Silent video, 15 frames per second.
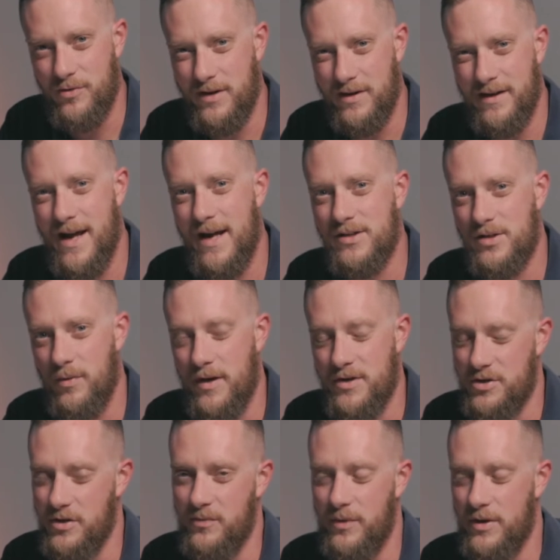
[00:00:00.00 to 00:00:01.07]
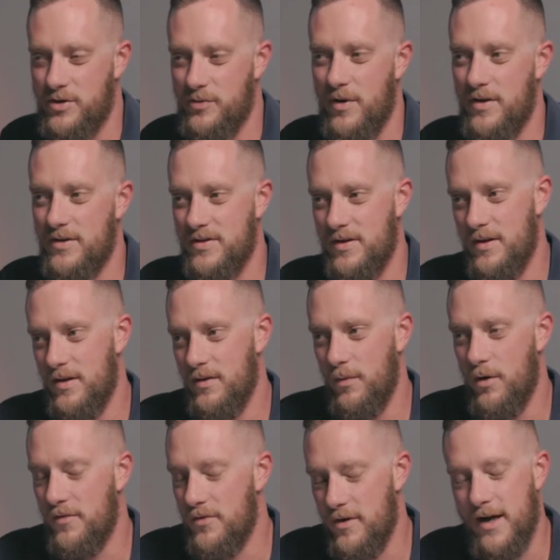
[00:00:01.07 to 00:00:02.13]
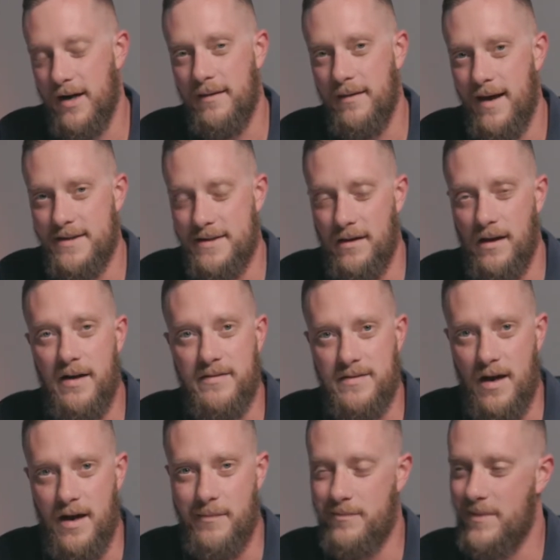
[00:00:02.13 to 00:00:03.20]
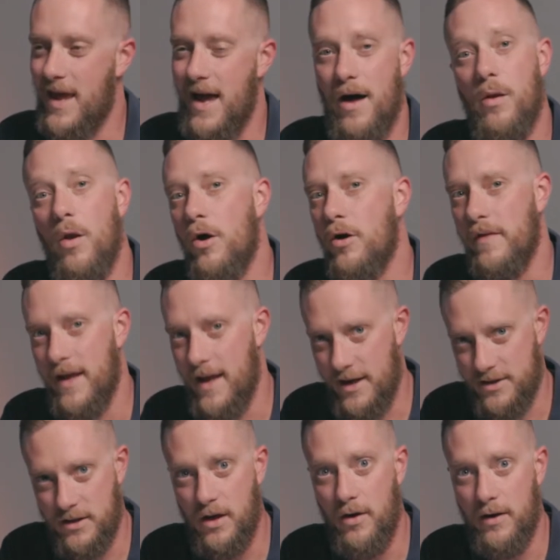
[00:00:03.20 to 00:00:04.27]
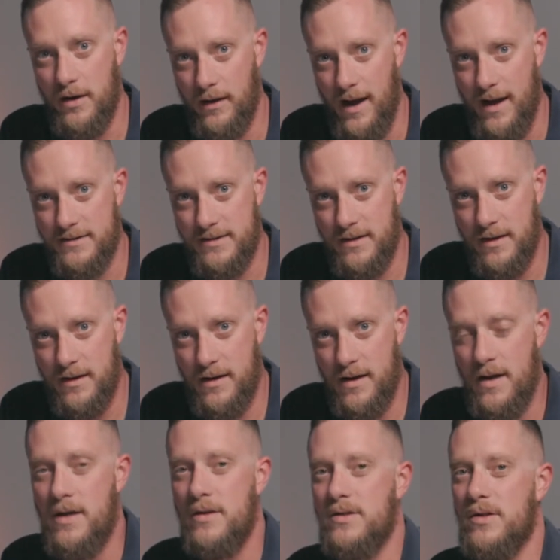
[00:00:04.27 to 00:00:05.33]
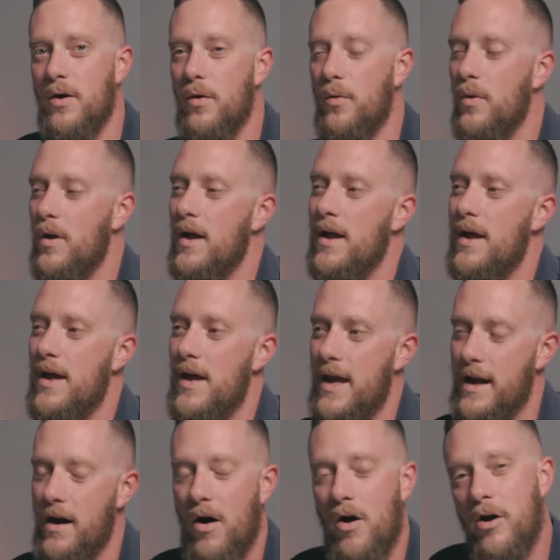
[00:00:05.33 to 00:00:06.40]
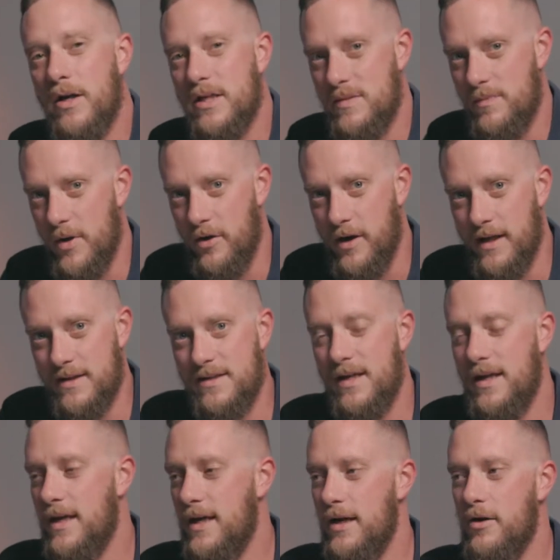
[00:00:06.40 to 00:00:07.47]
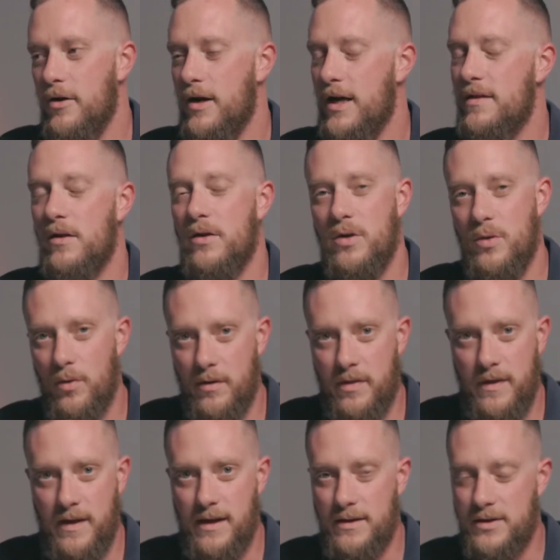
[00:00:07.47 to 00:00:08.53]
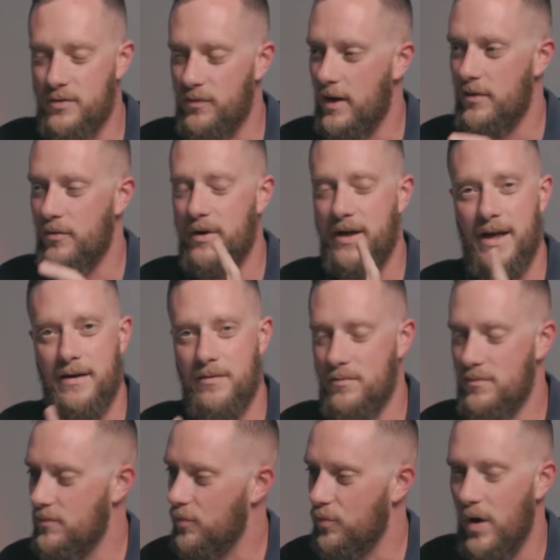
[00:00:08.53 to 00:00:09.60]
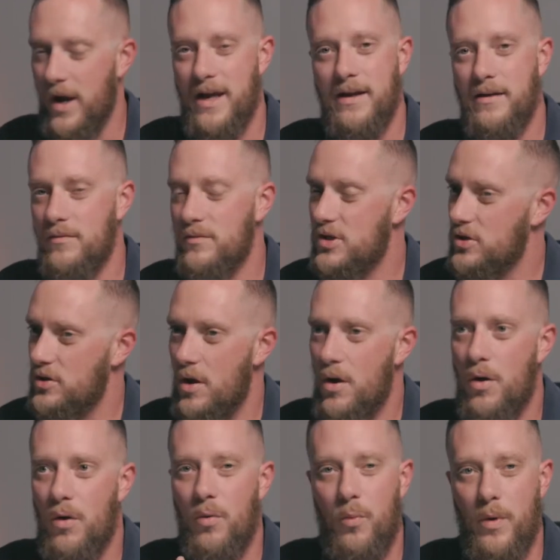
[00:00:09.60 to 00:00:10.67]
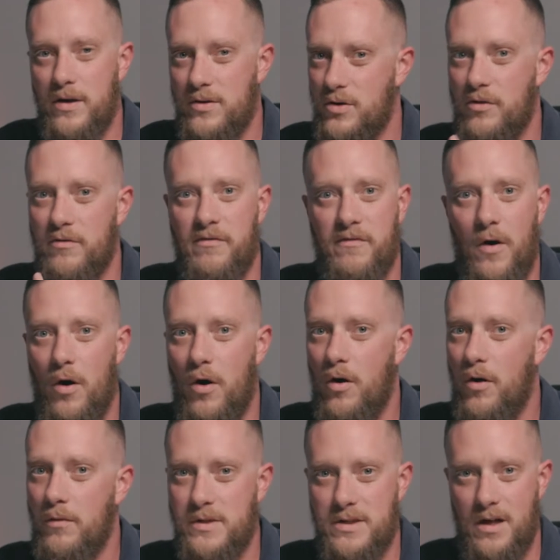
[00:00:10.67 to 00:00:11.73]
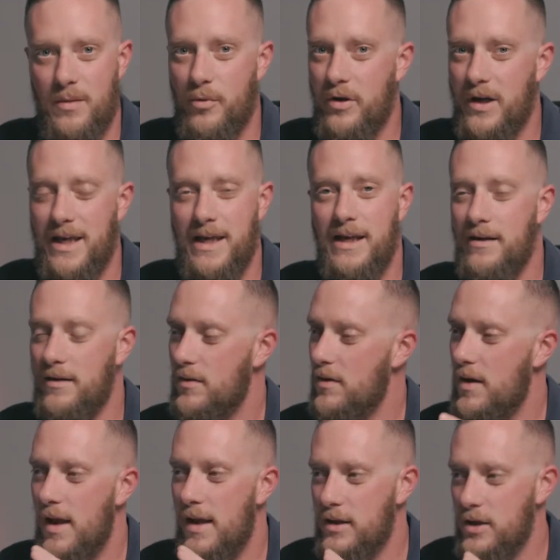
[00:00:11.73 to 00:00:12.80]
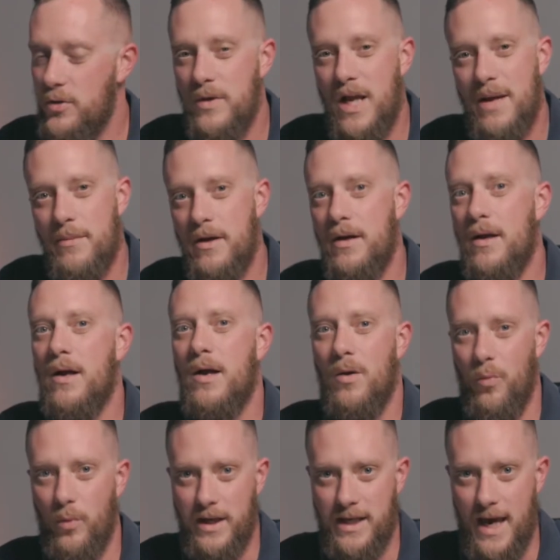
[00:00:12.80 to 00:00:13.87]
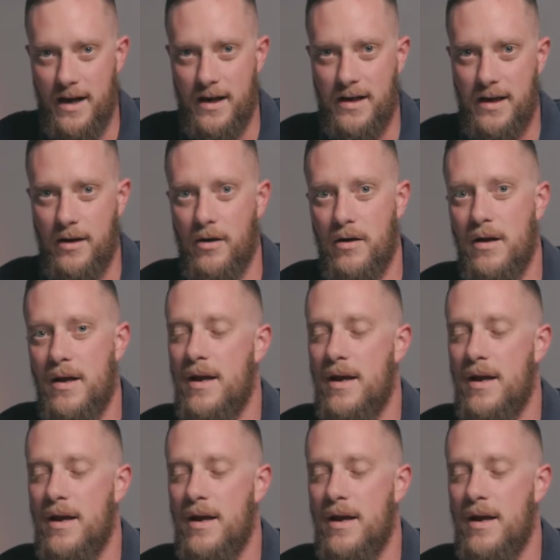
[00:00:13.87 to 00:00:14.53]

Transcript: the next question, which was, well, if they're not going to last a lifetime, how long are they actually going to last? So in our experience here in the Northeast, right, we get rain, snow, winter, fall, summer heat, you name it, we get it here.